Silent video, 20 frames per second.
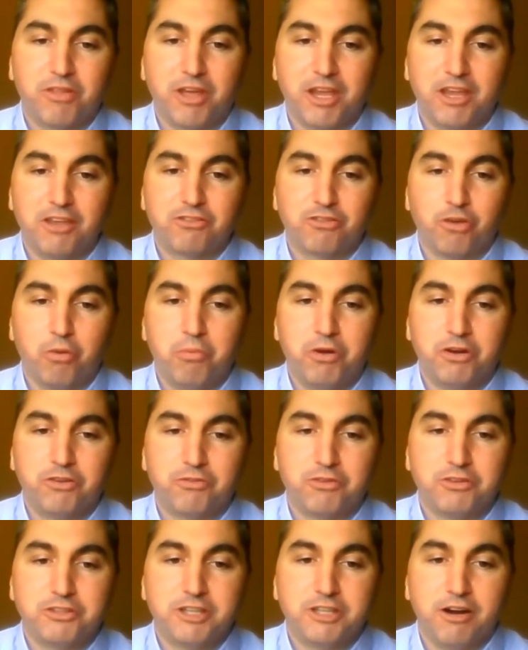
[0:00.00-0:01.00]
you so much
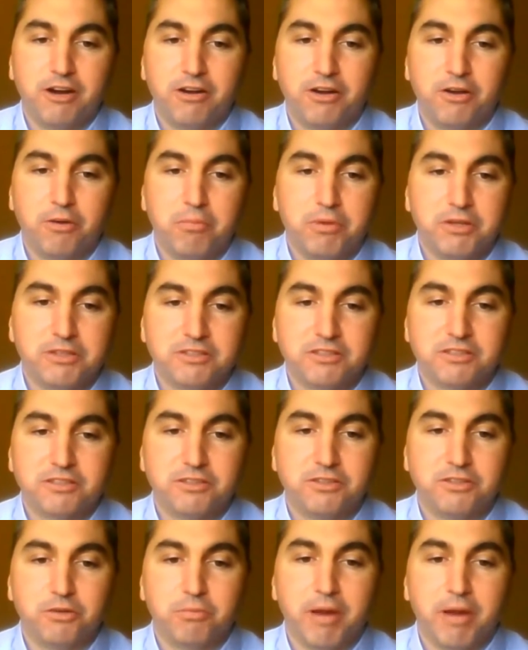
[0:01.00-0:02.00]
for sharing your business
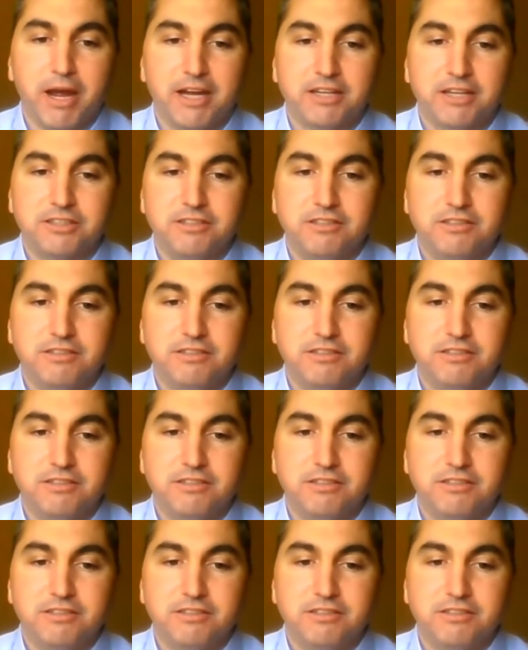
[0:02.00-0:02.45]
and your passion.